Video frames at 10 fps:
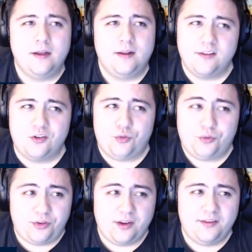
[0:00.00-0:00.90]
the
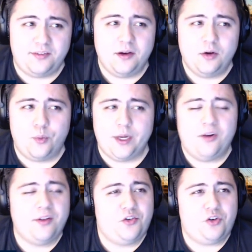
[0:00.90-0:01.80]
truth is, we
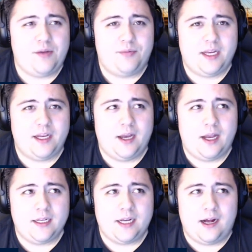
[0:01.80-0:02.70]
know that Scheifele
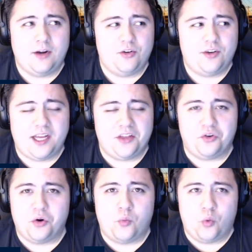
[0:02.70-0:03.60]
and Connor together
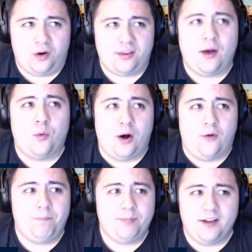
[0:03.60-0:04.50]
don't work that
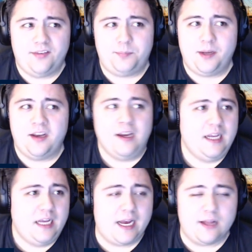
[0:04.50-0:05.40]
well. It's been
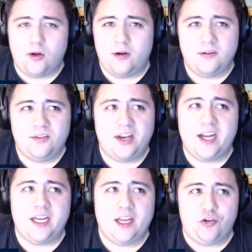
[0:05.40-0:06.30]
a
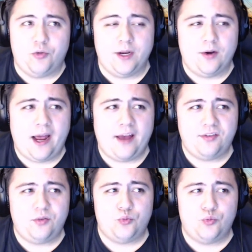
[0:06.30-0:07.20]
long-standing issue, and it
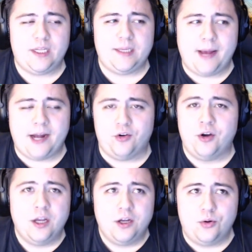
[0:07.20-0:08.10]
hasn't really mattered
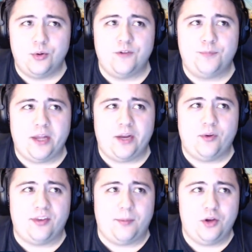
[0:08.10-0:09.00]
who you've played
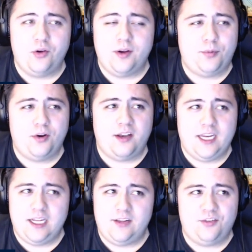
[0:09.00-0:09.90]
with them. You could put
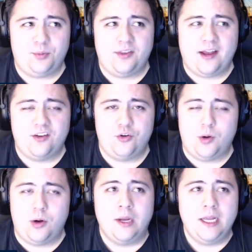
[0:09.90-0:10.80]
Ehlers with that
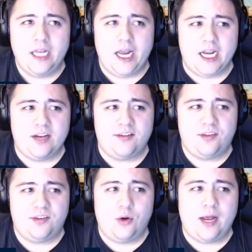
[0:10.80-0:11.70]
duo, and you'd
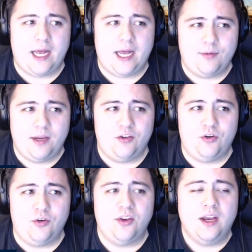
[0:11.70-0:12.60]
still have
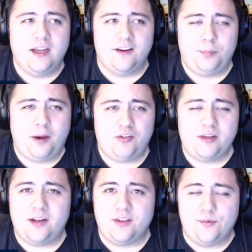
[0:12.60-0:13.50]
issues,
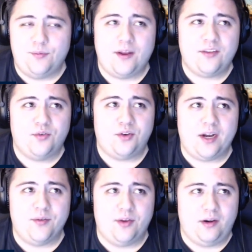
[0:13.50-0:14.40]
especially on the defensive
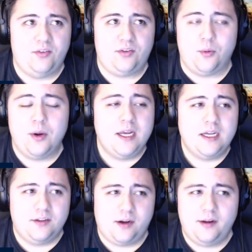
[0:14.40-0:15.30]
side of things. So
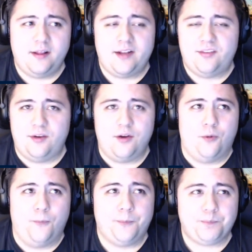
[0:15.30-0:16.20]
none of that's
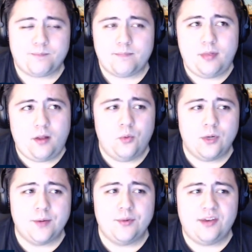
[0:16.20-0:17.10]
new.
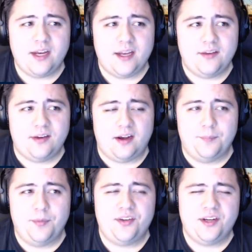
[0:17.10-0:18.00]
What I would say is
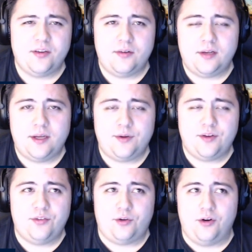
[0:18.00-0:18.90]
particularly of
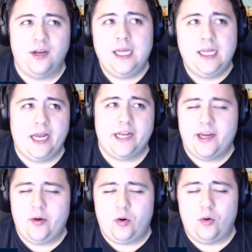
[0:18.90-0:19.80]
concern, and
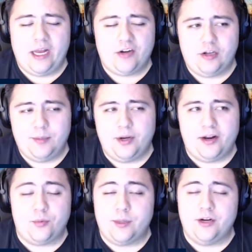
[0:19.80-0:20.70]
Garrett Hole actually put
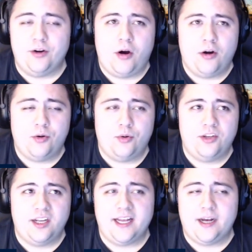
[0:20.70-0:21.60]
out a really good article
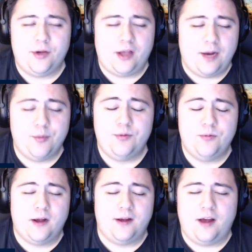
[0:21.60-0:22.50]
today that I would
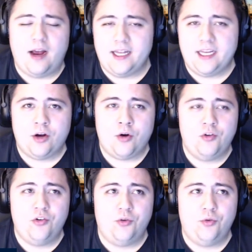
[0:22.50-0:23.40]
highly
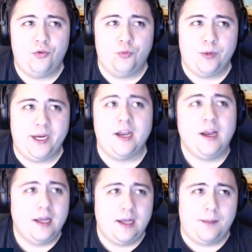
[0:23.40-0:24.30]
encourage you to read.
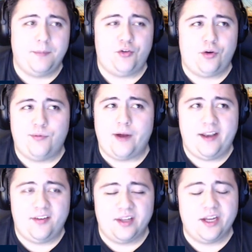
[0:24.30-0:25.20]
Be sure to
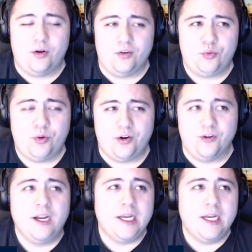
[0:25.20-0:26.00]
find his link on Twitter.